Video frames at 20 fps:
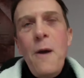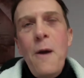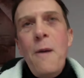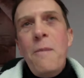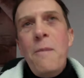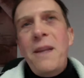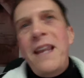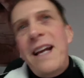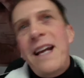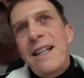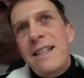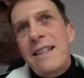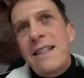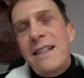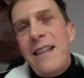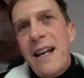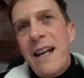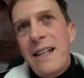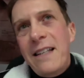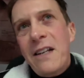But
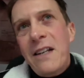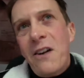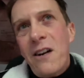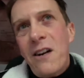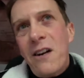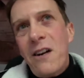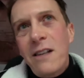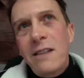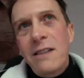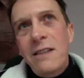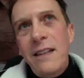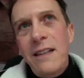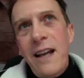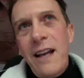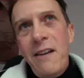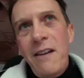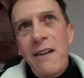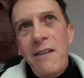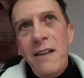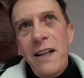that's an art
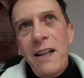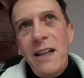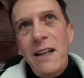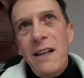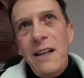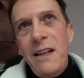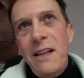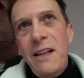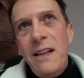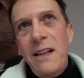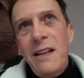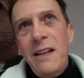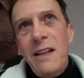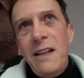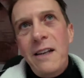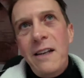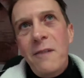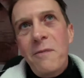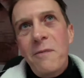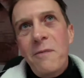gallery,
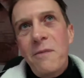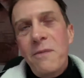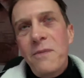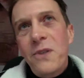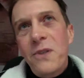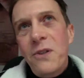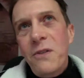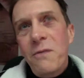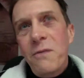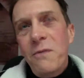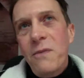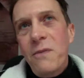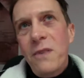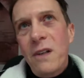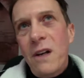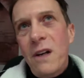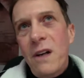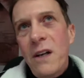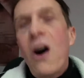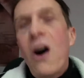sort of
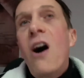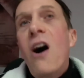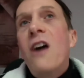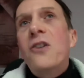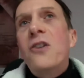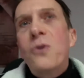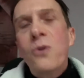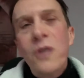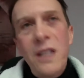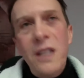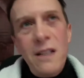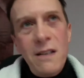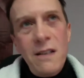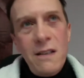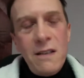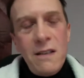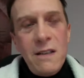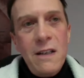an art audience.